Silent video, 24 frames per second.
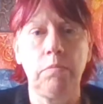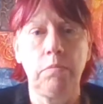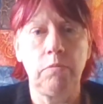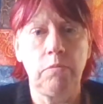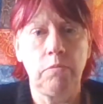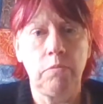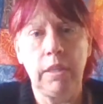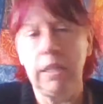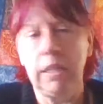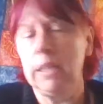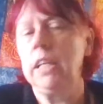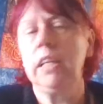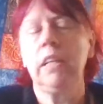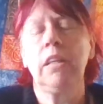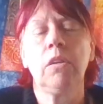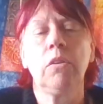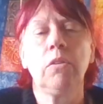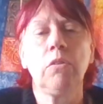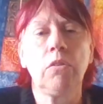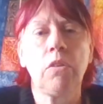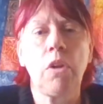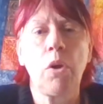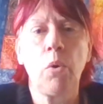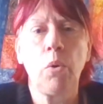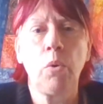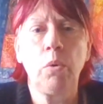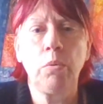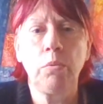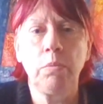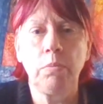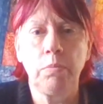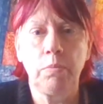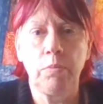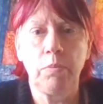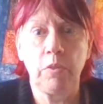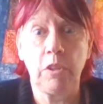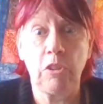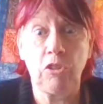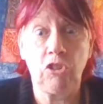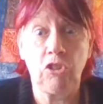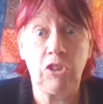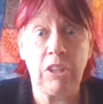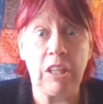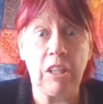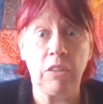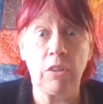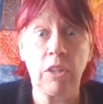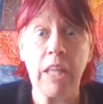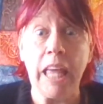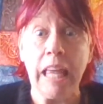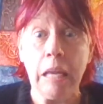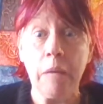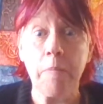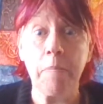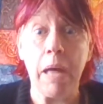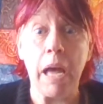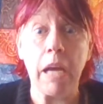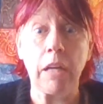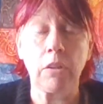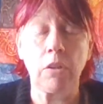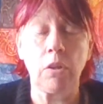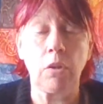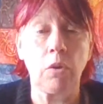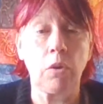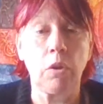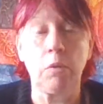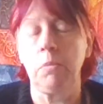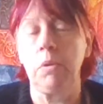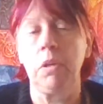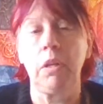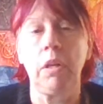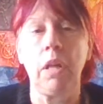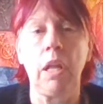really, there's no such thing as getting back to normal.